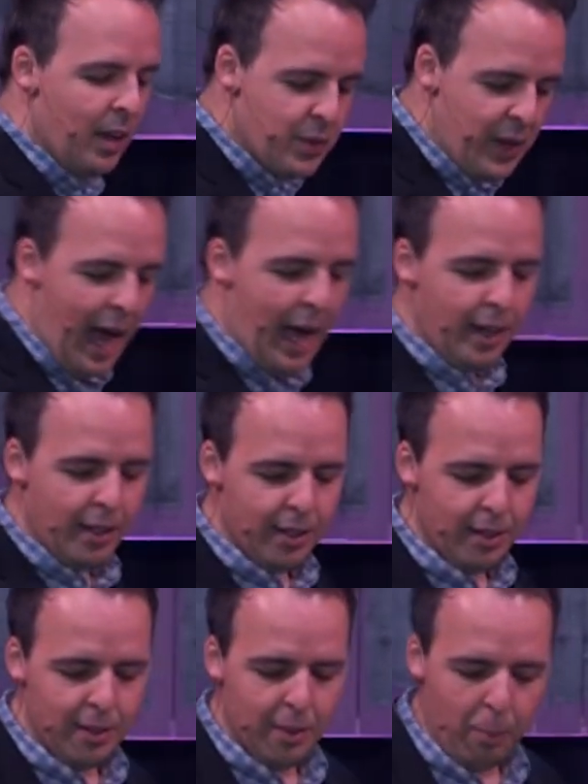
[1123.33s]
is not
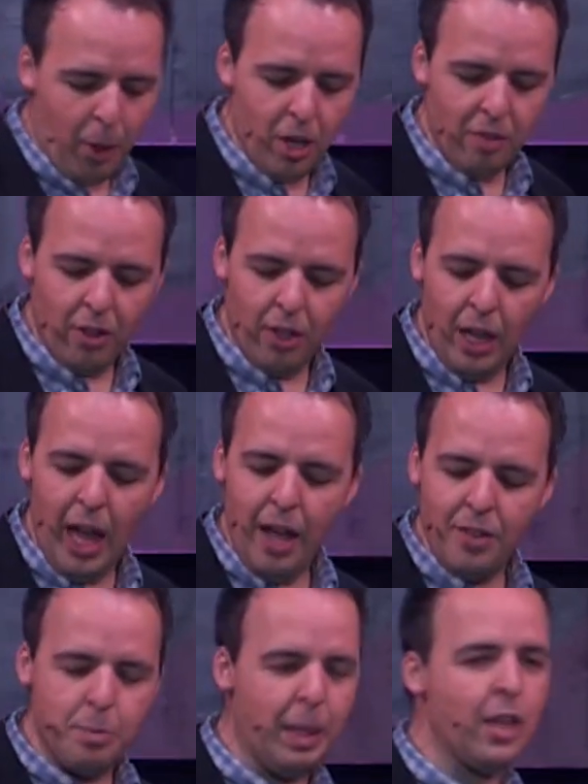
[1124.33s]
part of our
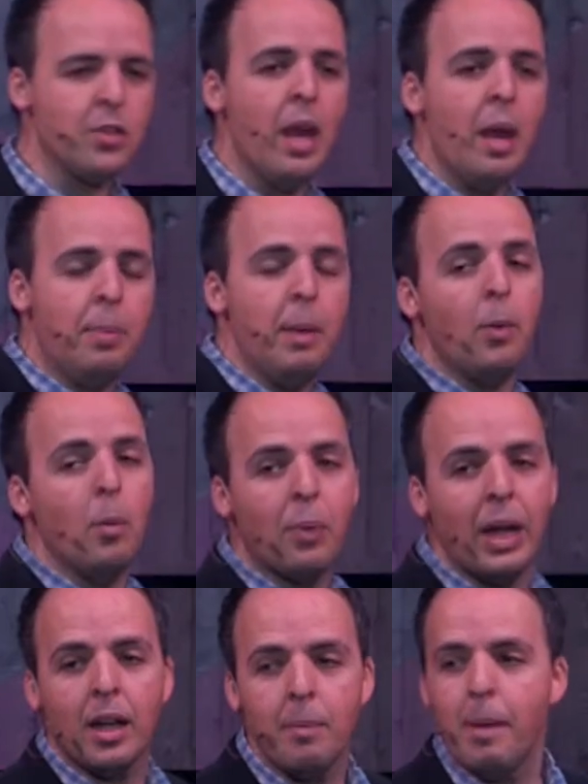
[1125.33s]
lives, because people
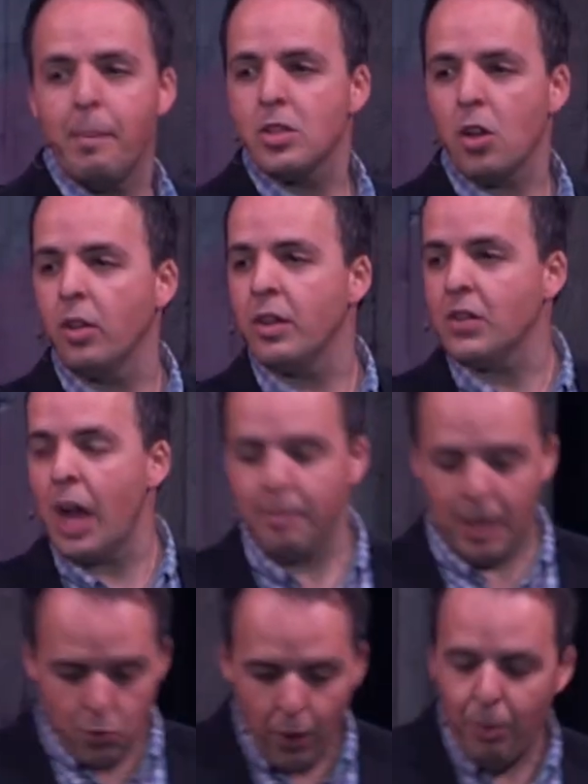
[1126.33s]
break commitments all the time.
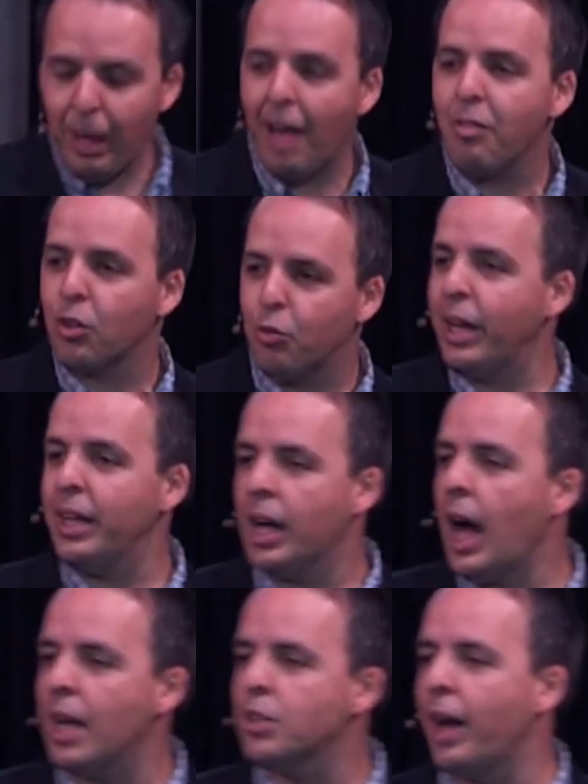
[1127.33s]
That's why we have written
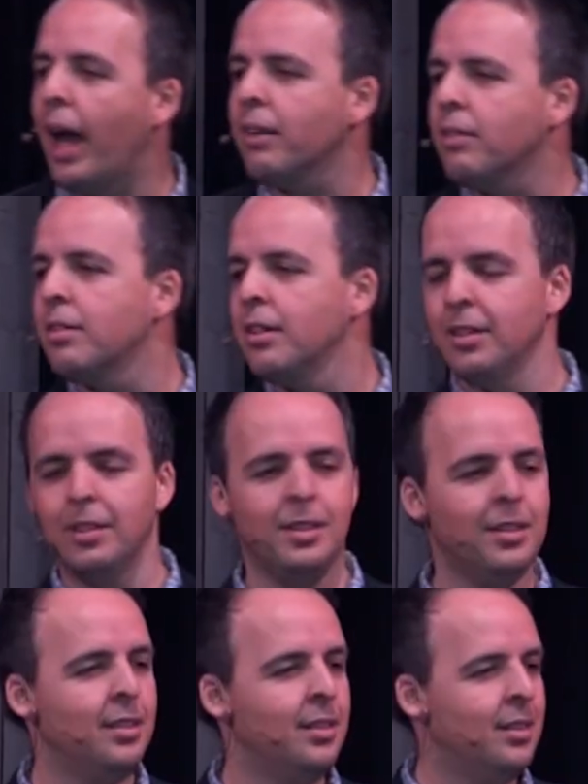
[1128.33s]
contracts,
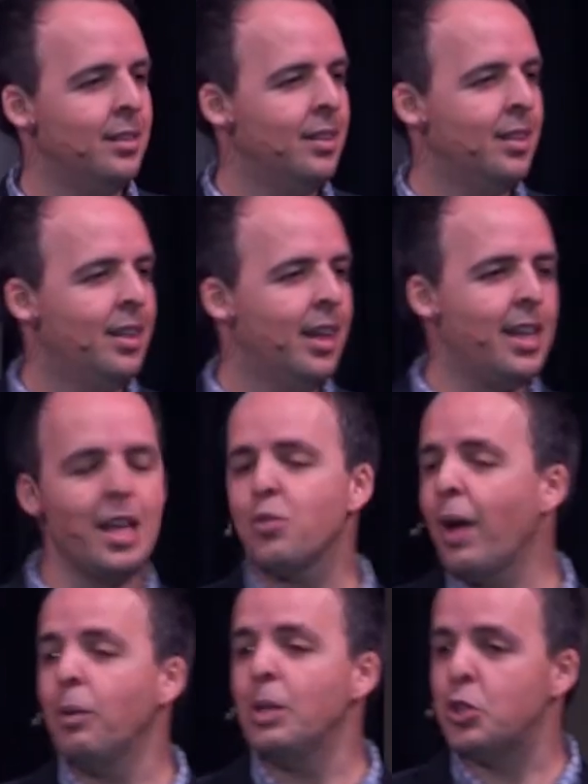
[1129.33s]
and that's
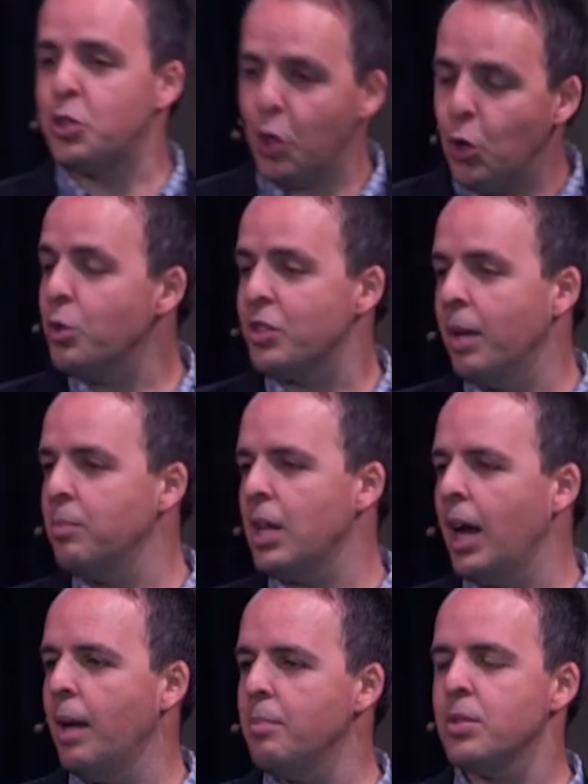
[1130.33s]
why we sue
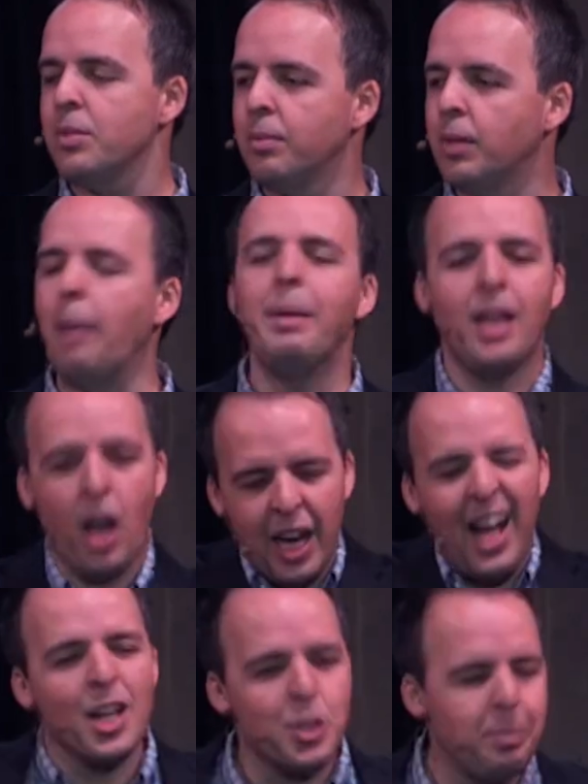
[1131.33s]
sometimes. I mean, not
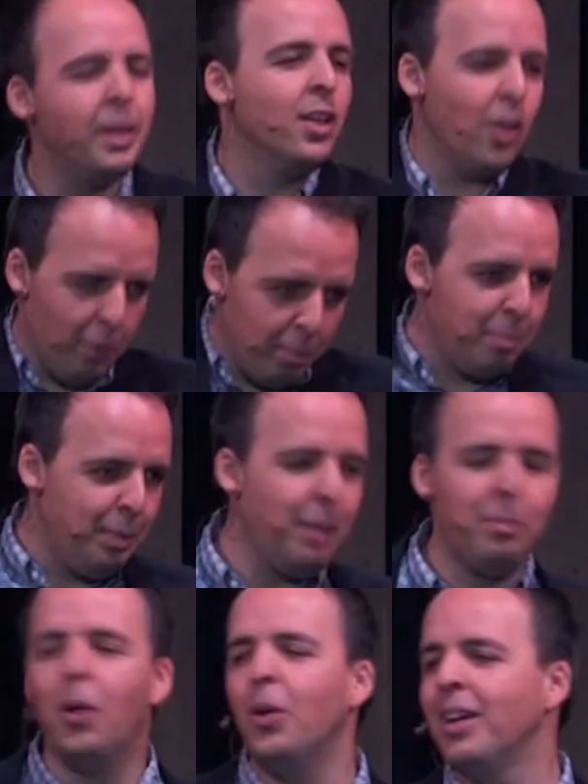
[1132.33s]
us, but
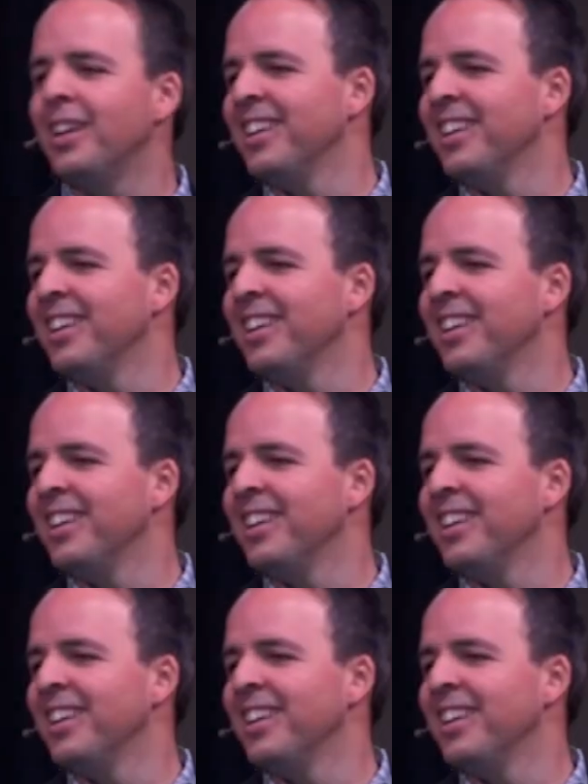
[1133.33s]
people.